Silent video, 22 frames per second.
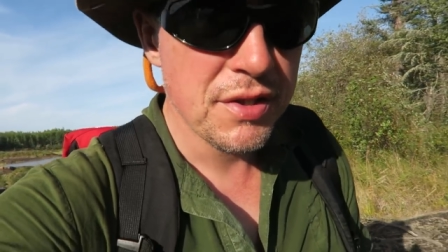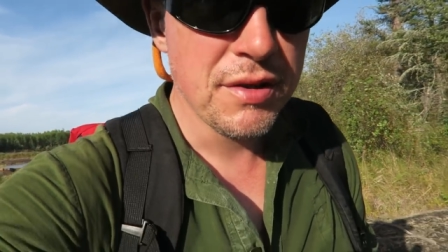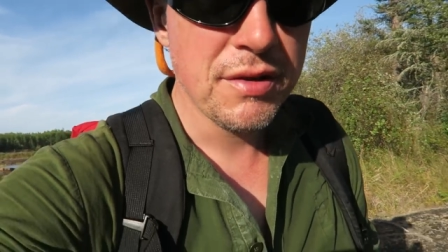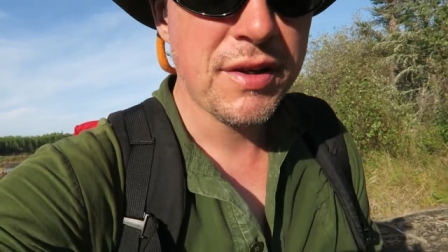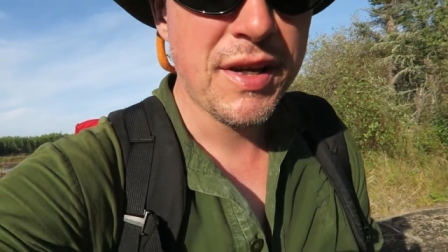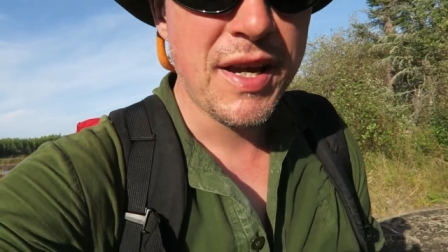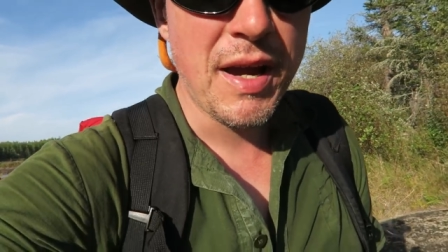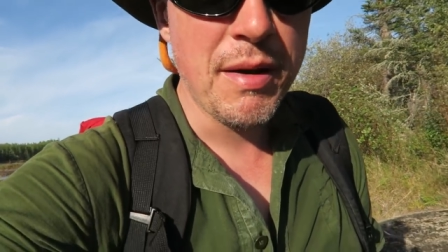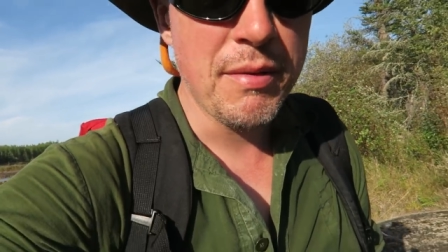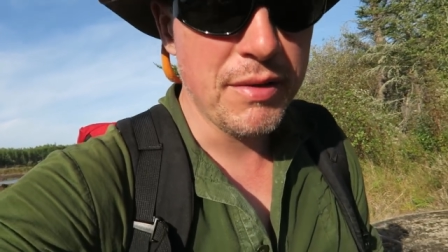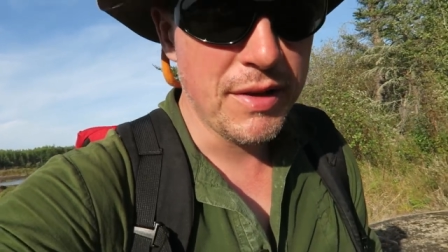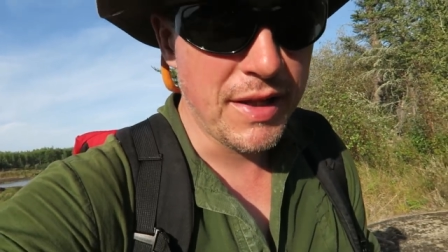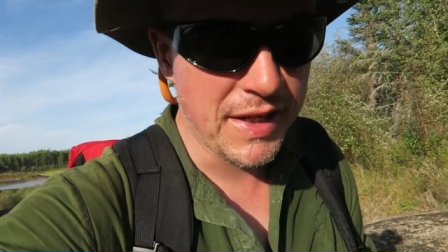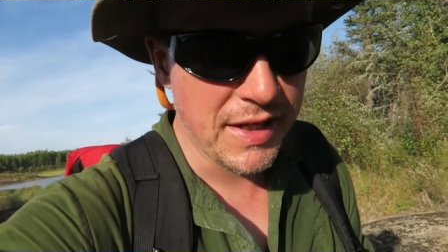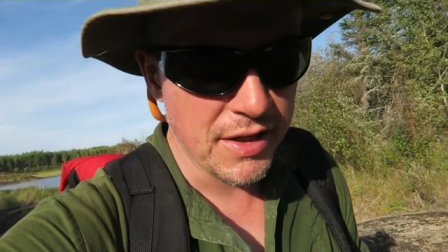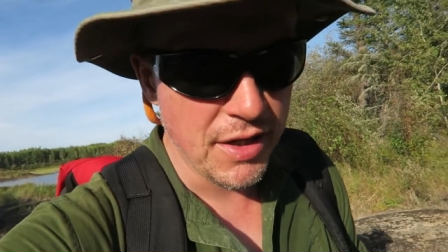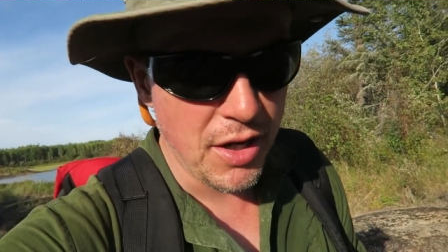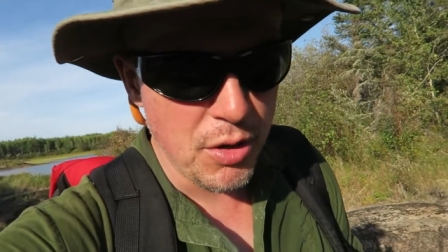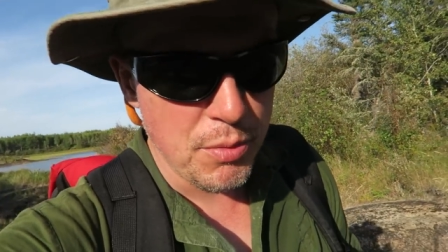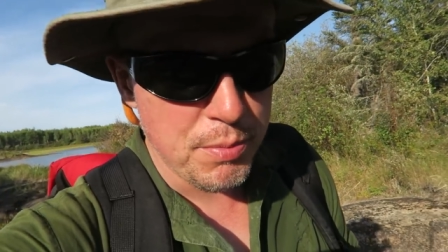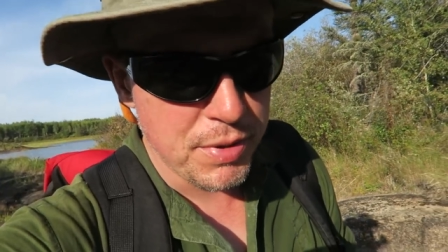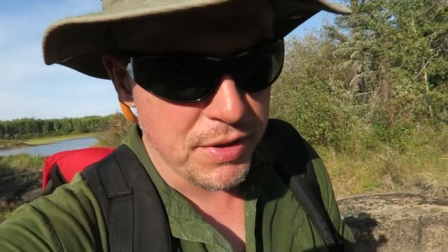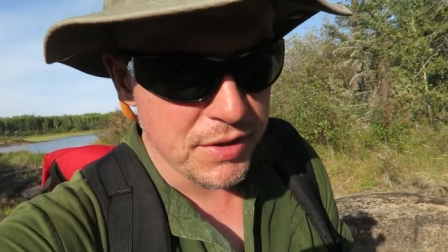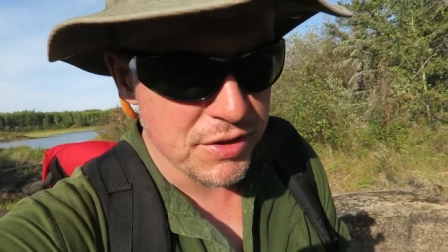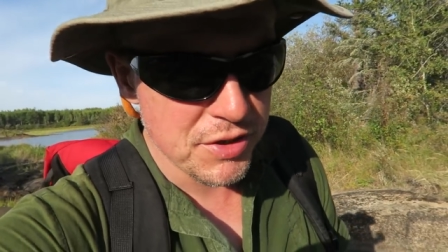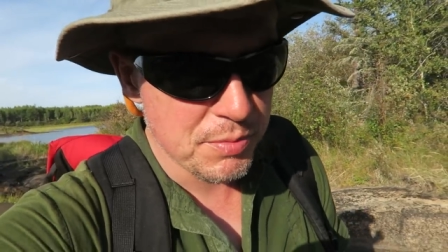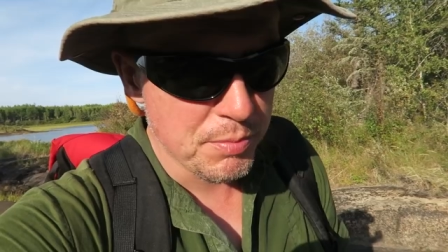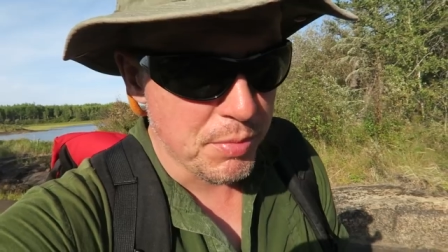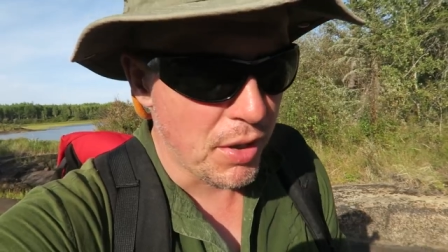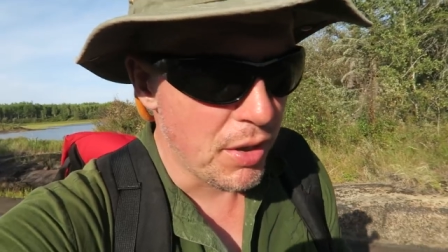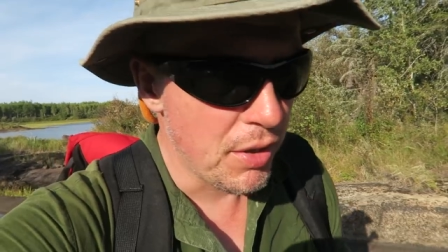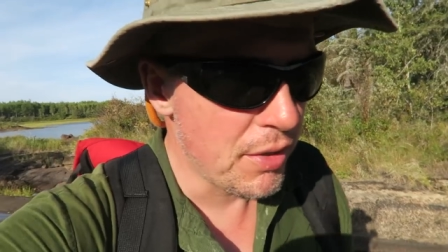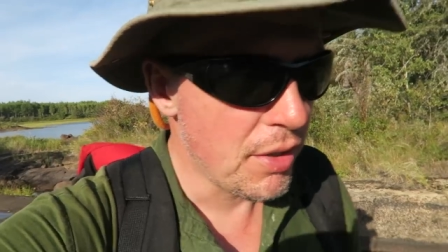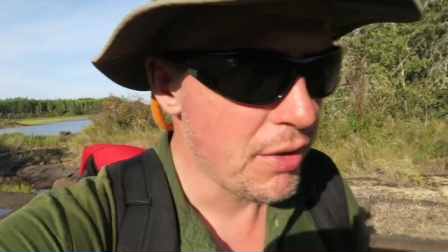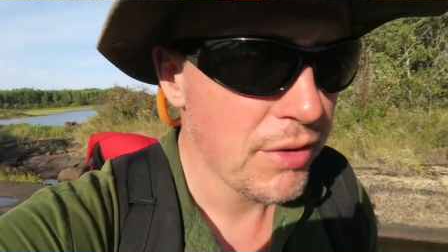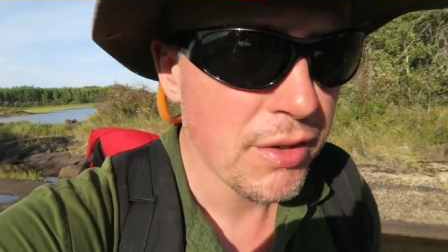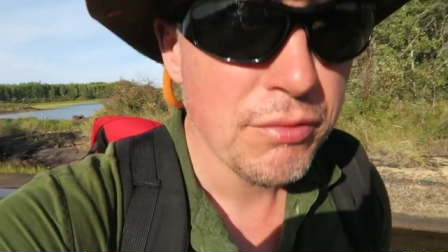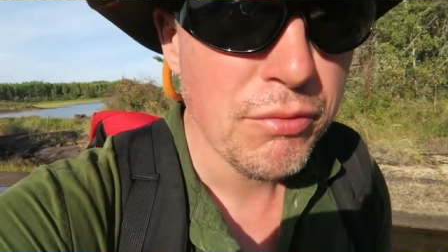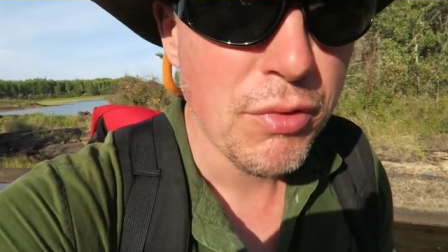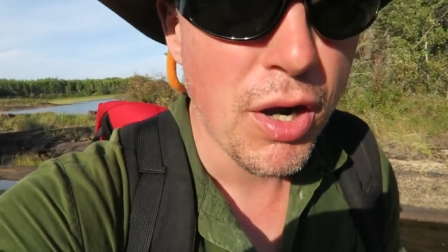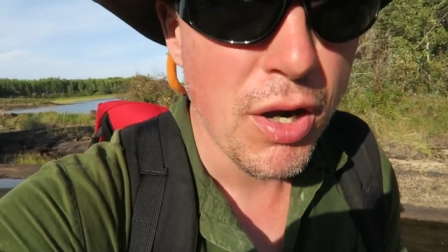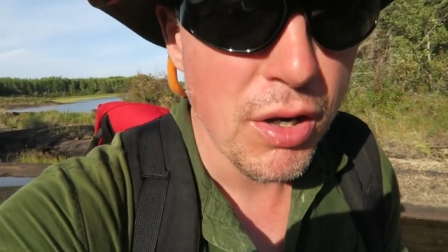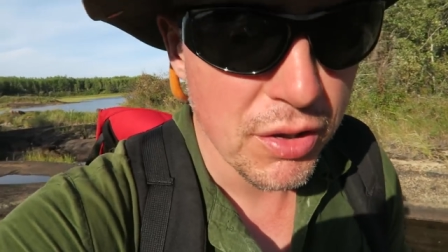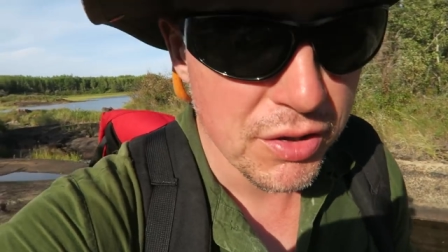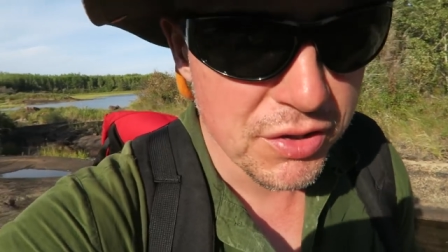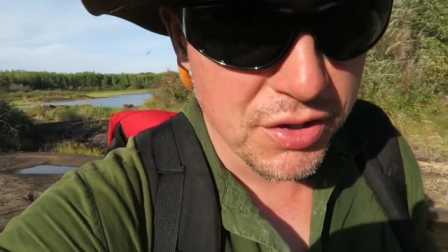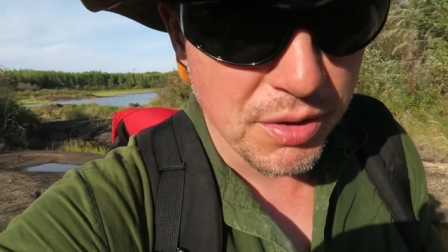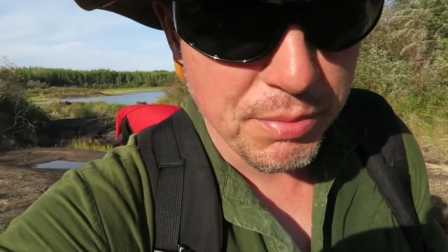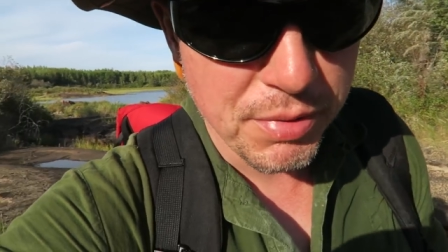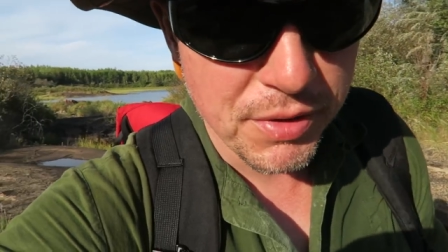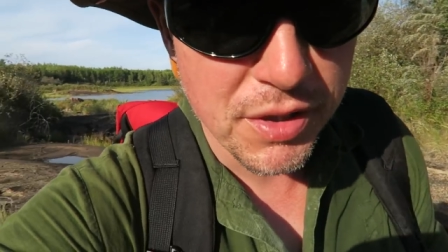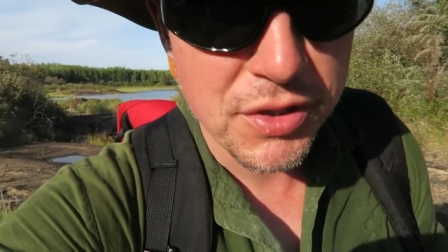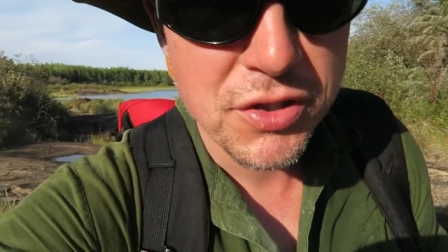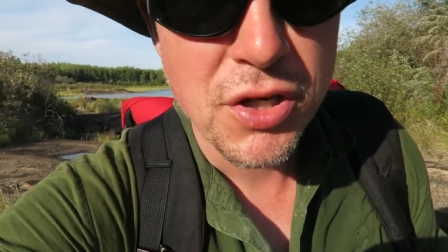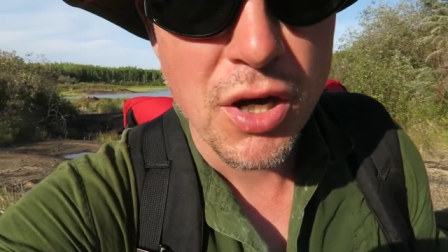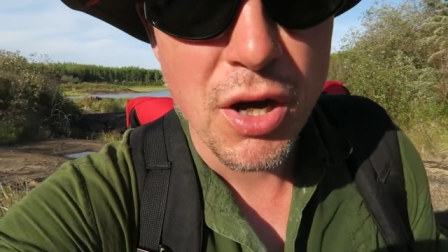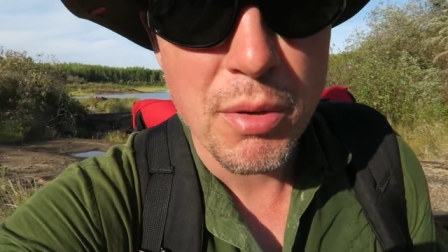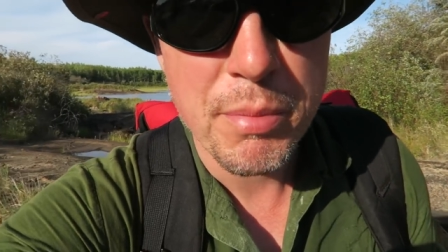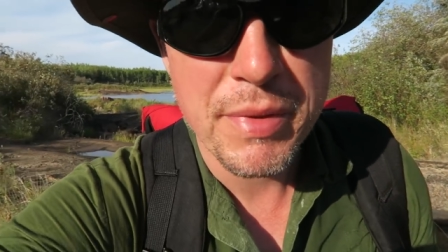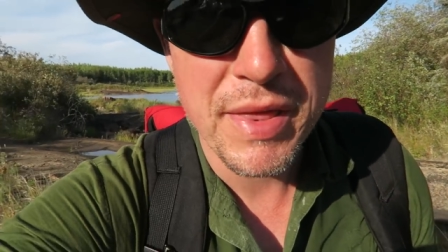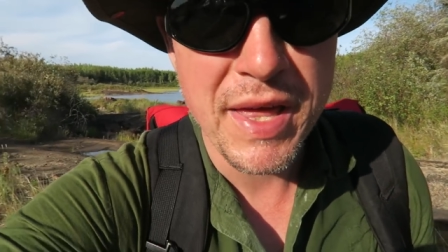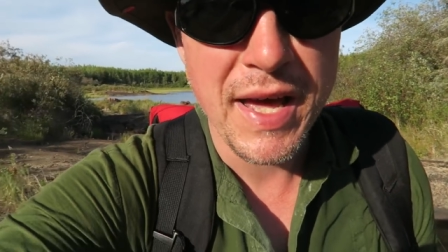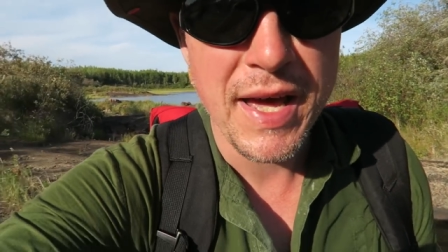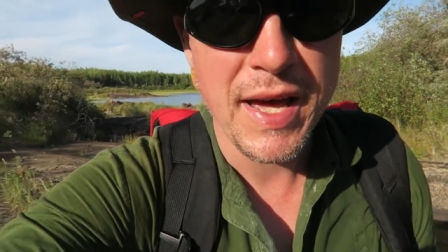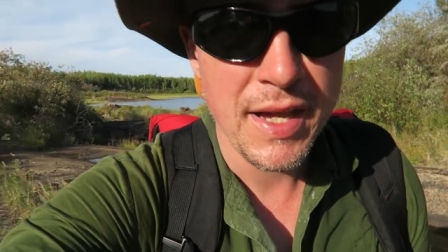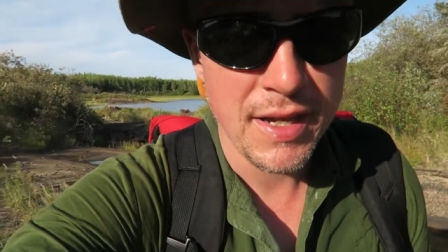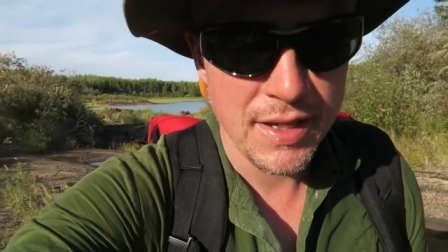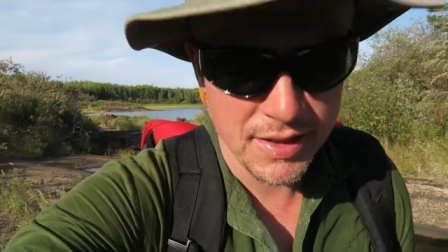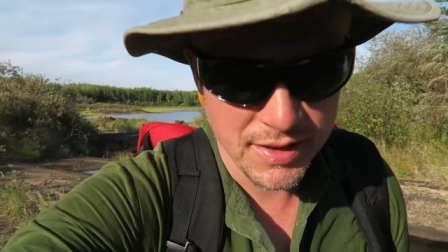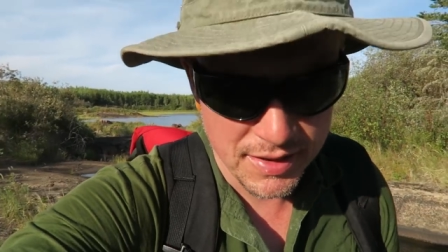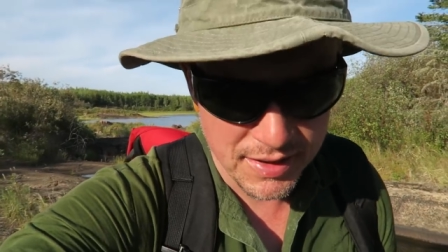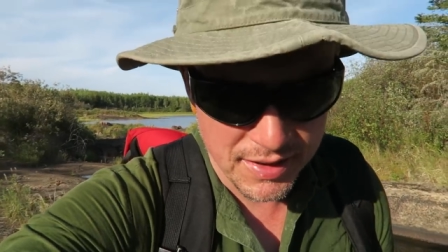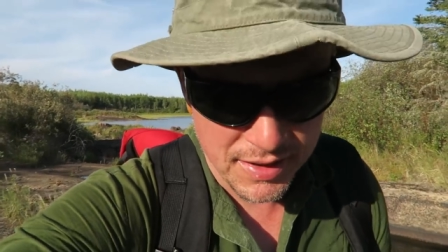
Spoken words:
or camp, like an open spot on the rocks up at the top there.